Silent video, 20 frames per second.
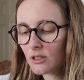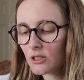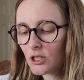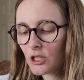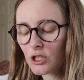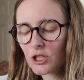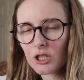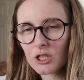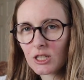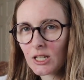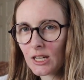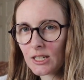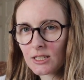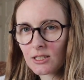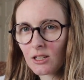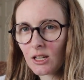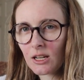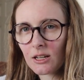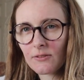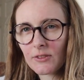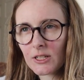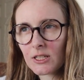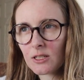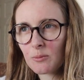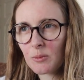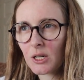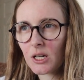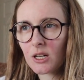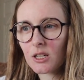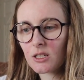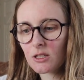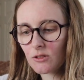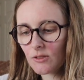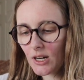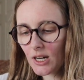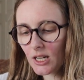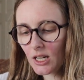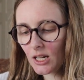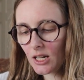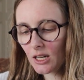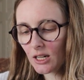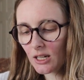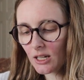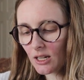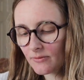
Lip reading: she just has a lot of experience writing.